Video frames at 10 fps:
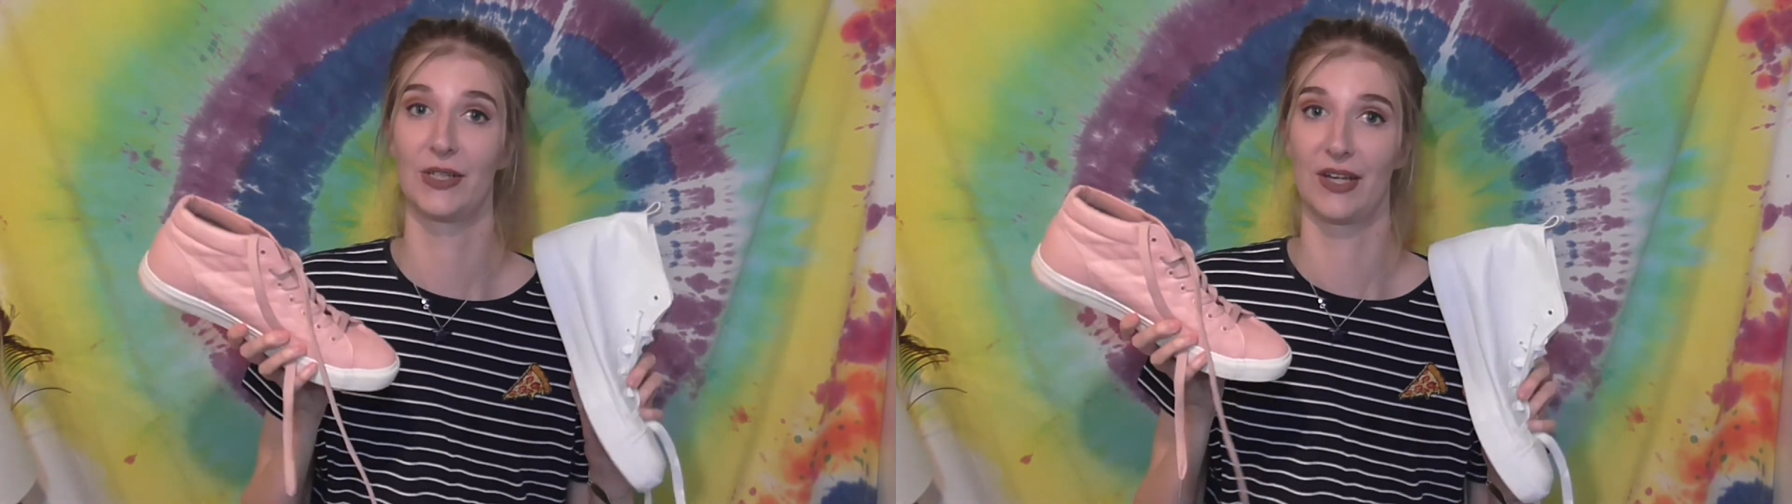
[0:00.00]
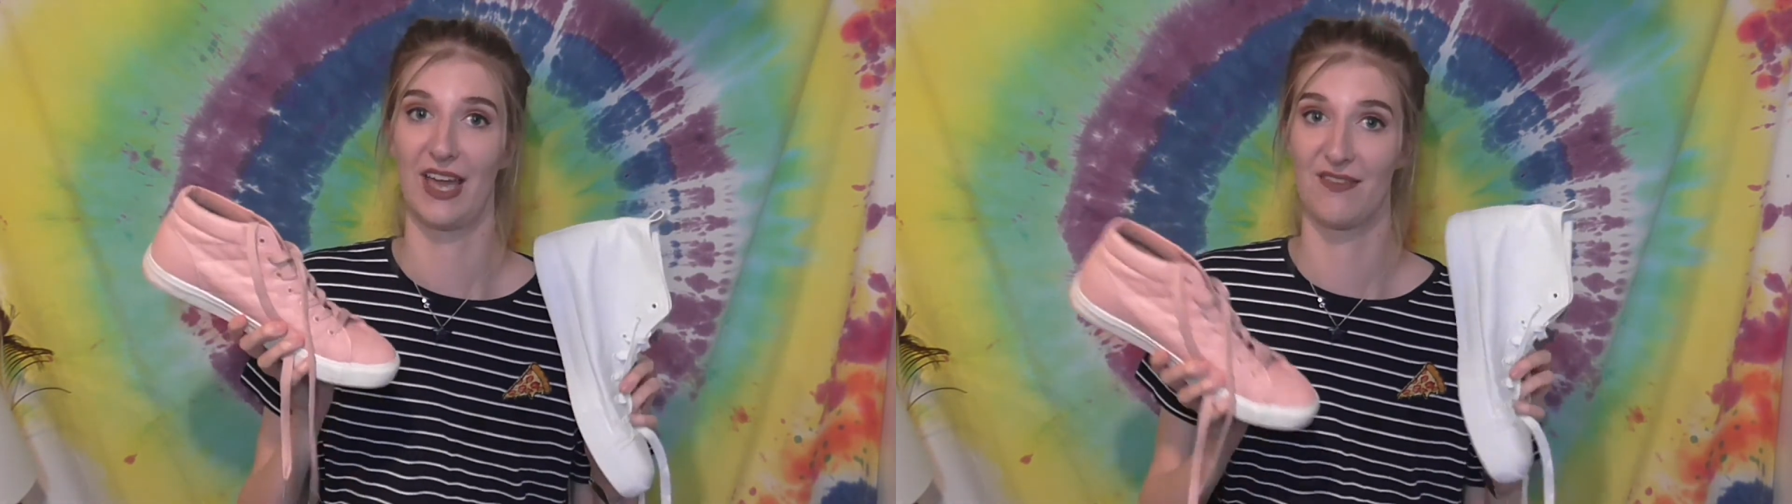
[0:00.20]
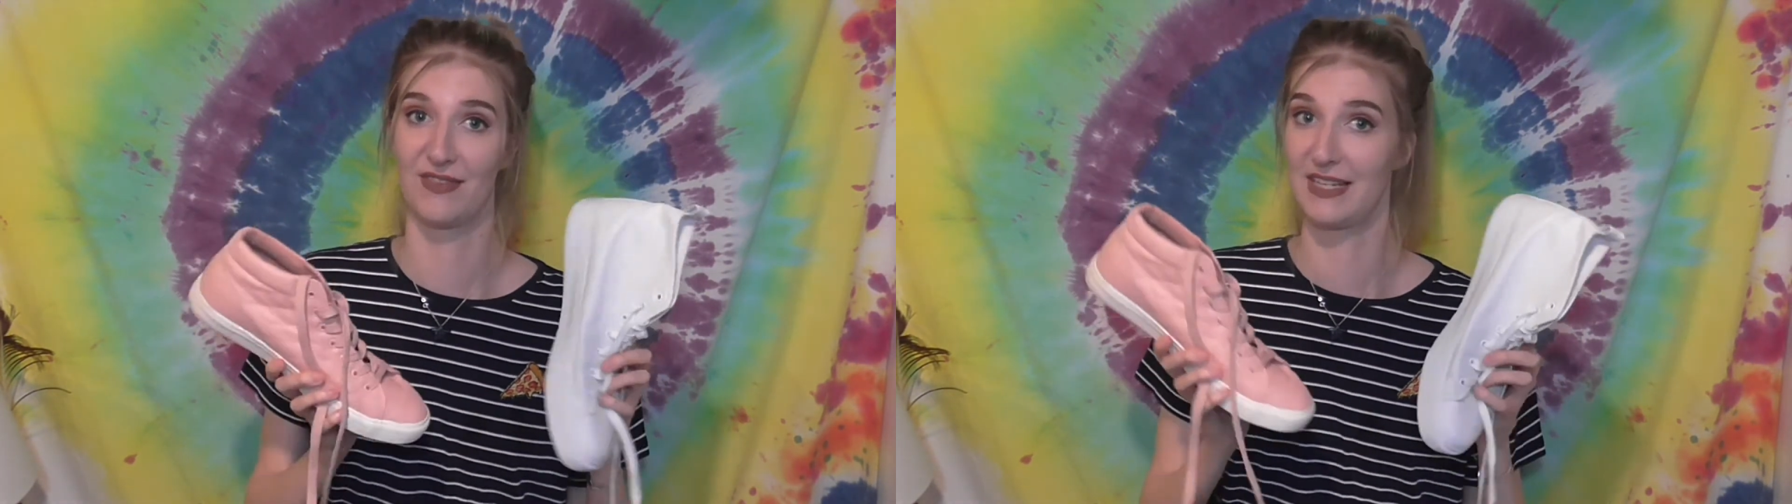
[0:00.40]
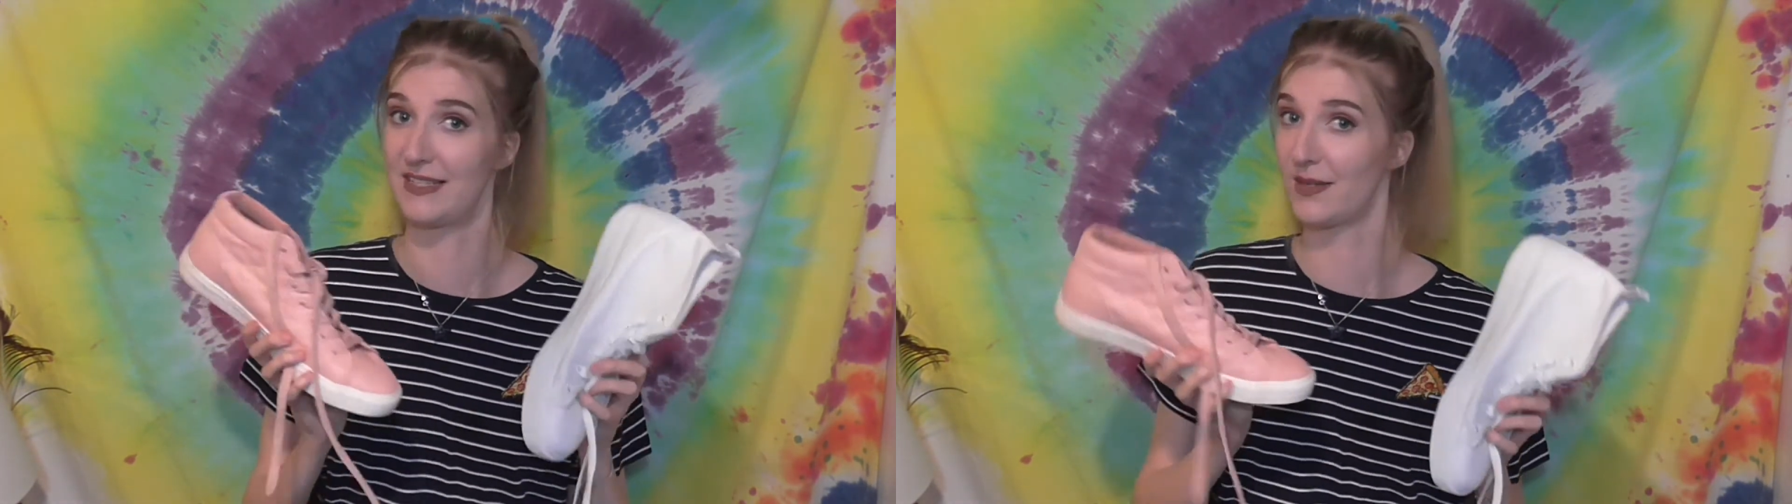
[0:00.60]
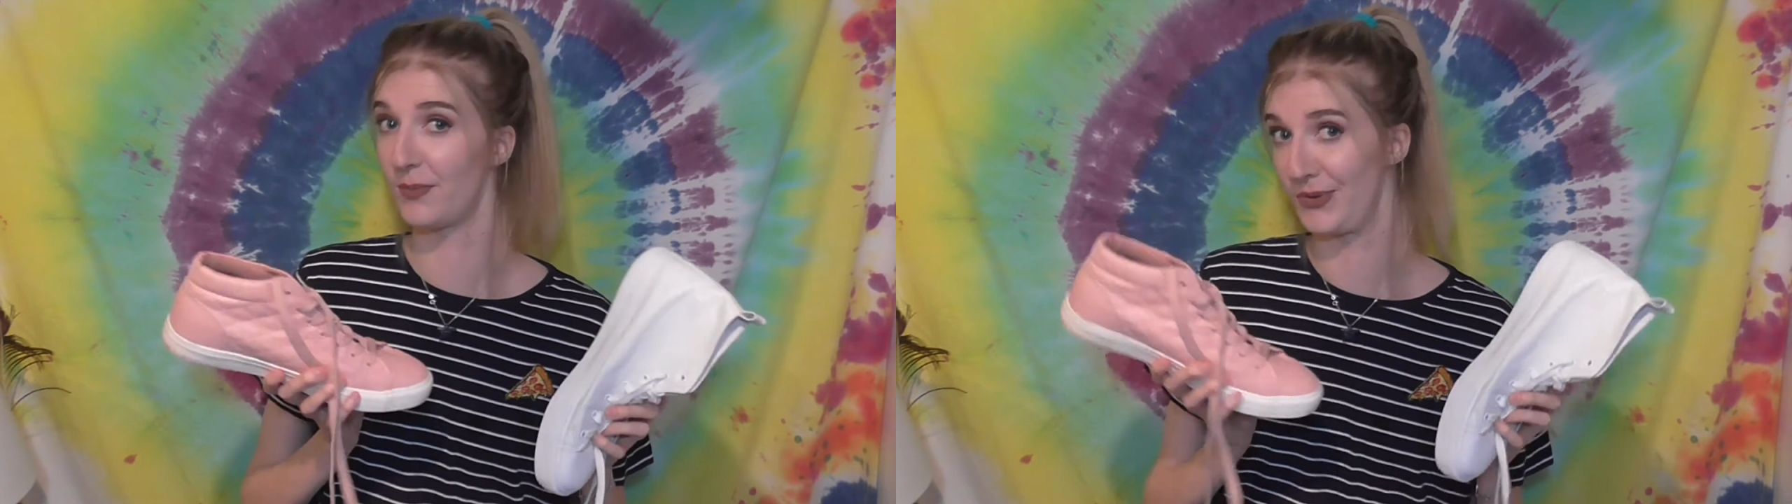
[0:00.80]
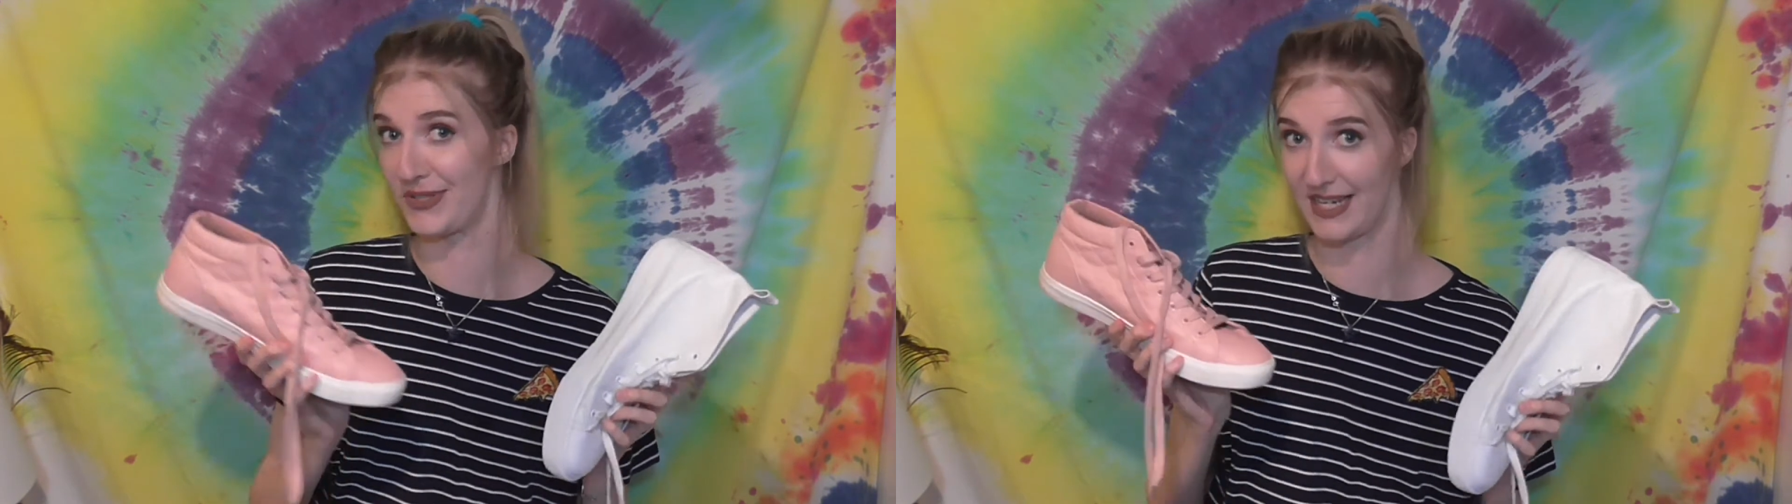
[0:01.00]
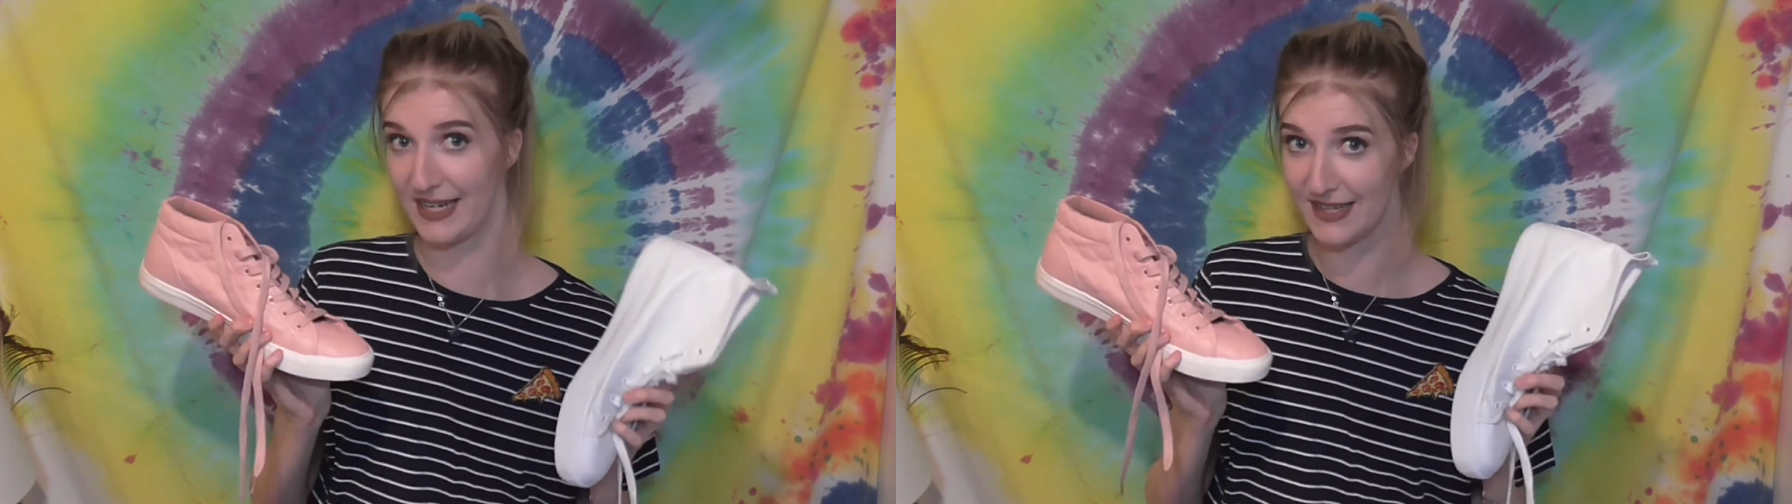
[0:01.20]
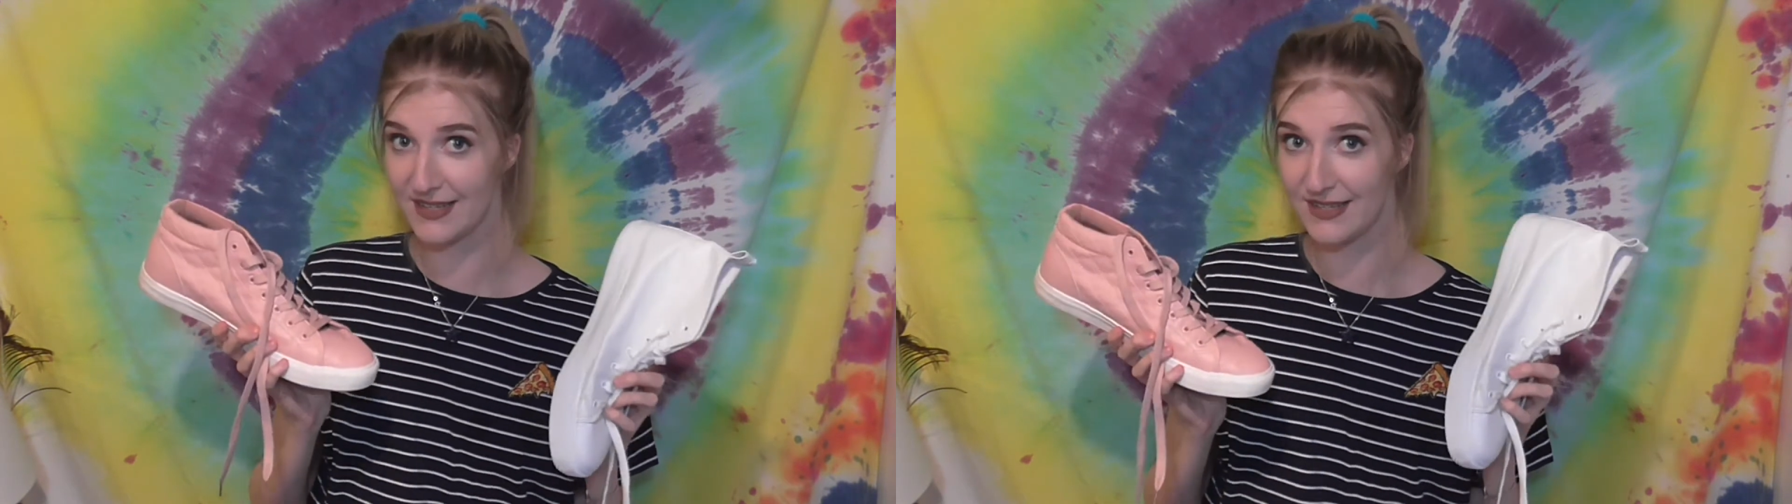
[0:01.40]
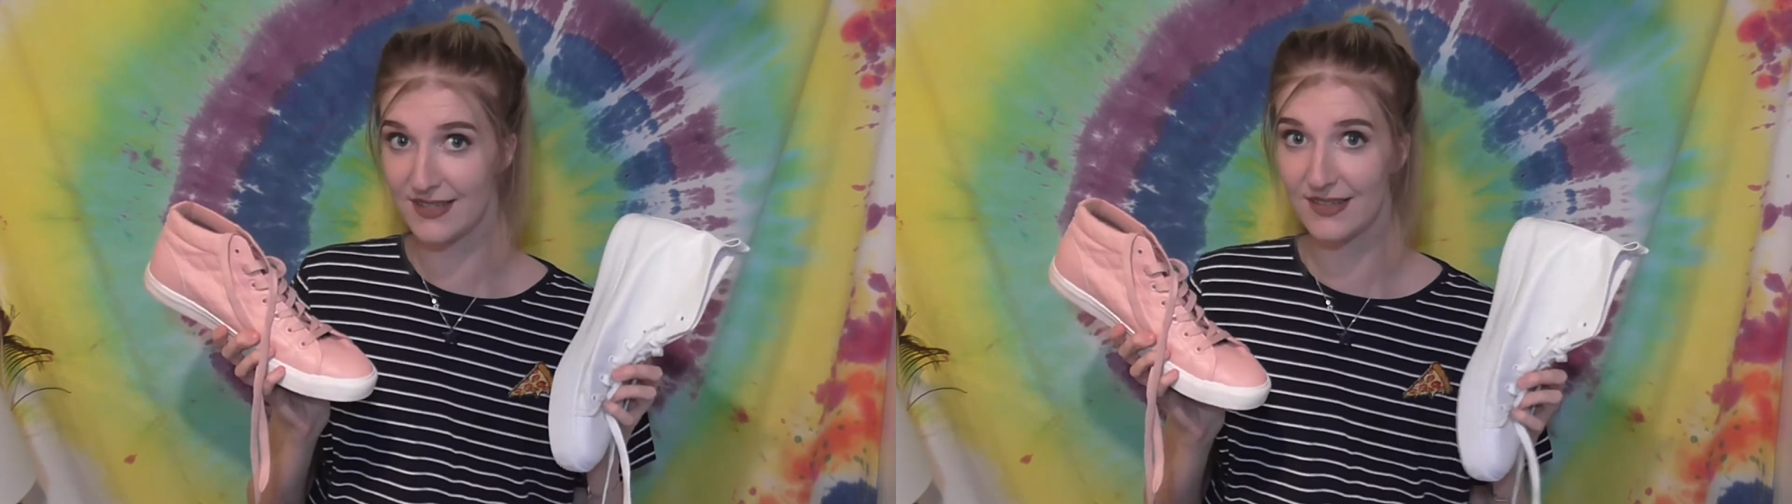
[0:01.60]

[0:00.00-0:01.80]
look have these simple sneakers,